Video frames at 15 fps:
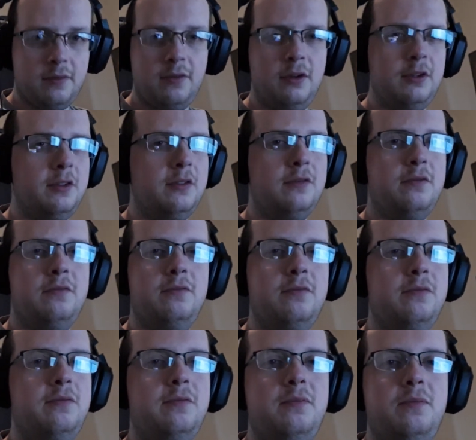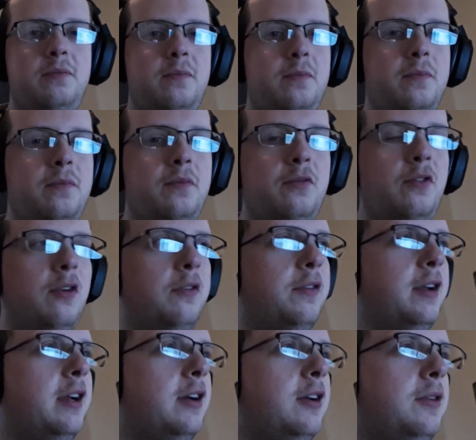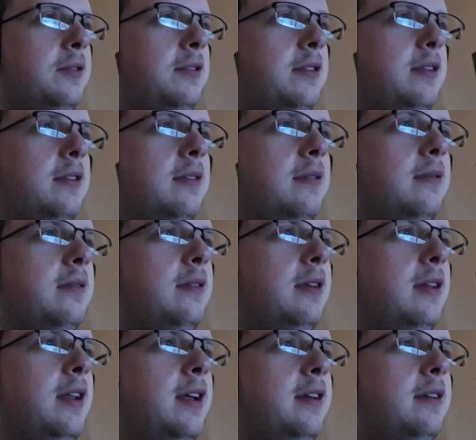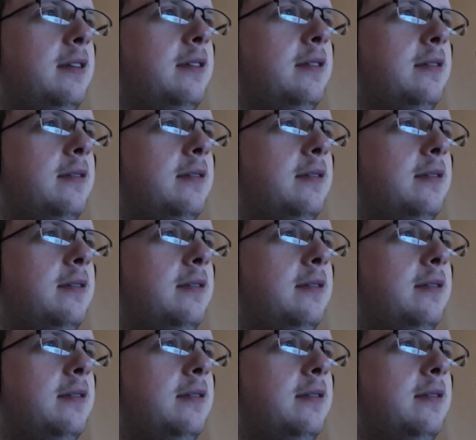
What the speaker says: first 4 finger notes, and then